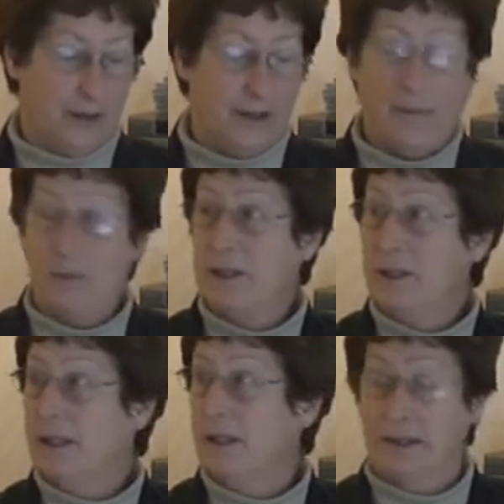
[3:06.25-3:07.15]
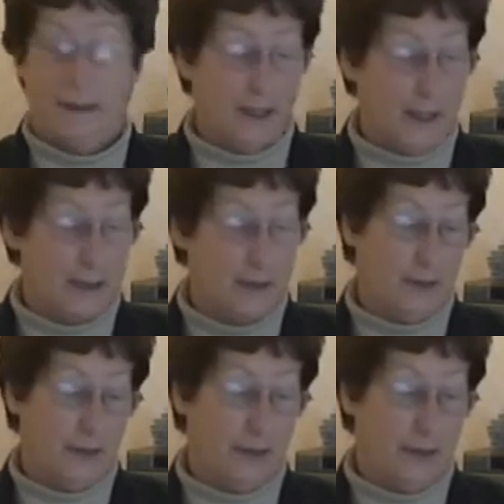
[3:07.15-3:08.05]
Number 10, the last
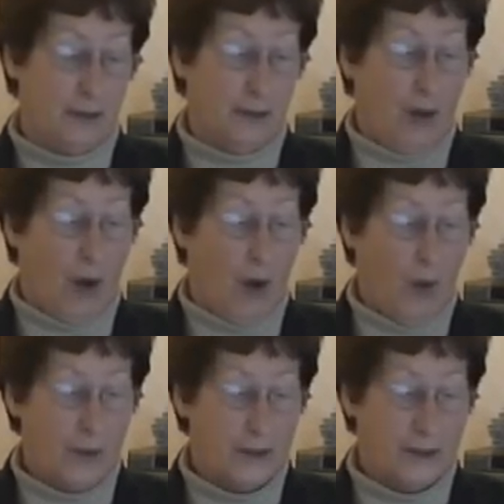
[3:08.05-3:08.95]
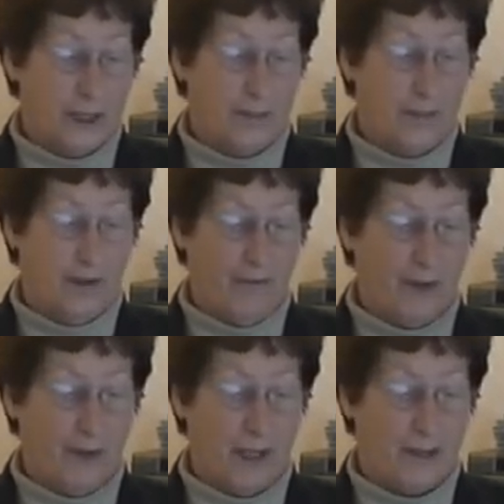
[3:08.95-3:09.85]
one. Always keep a
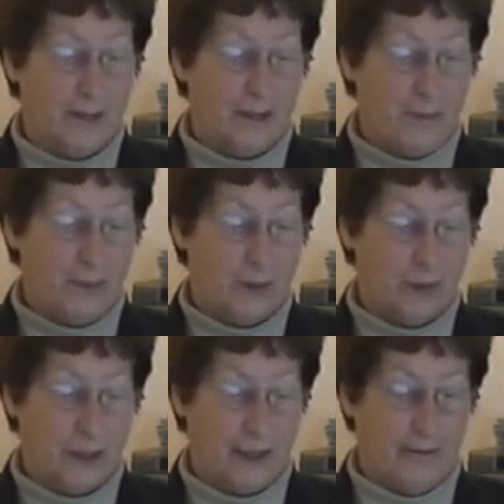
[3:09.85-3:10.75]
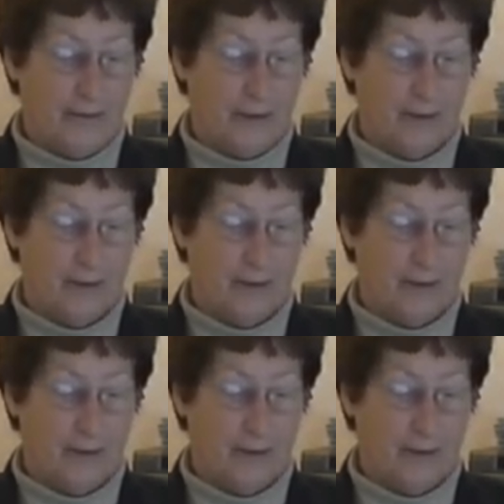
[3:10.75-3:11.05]
few aces up your sleeve.